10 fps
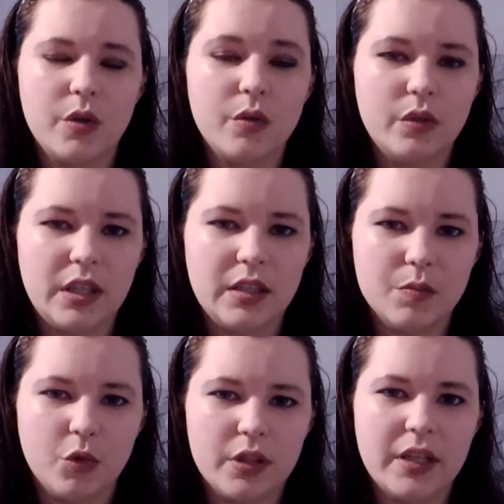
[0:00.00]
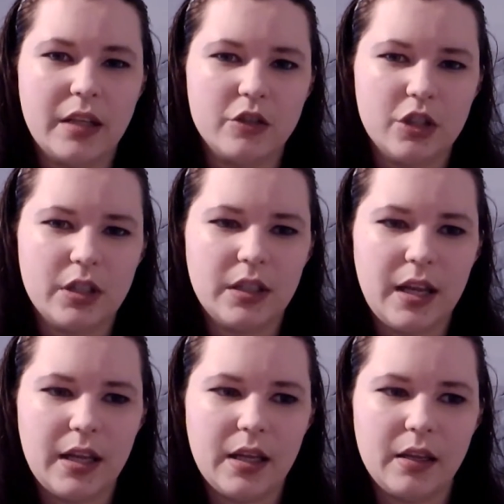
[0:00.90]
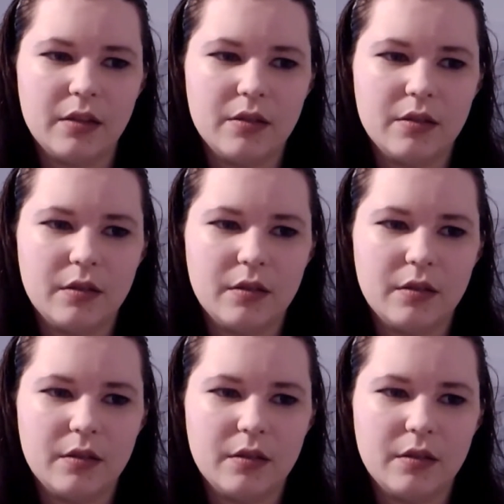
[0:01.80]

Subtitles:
who needs more attention, and